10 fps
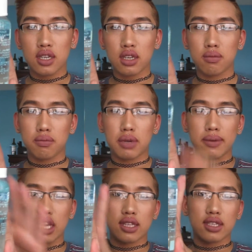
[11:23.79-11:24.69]
You probably
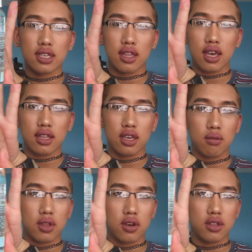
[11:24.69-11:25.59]
can't see that, like,
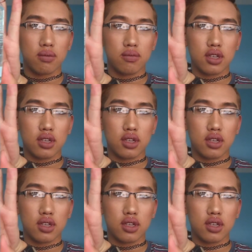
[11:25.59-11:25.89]
with all the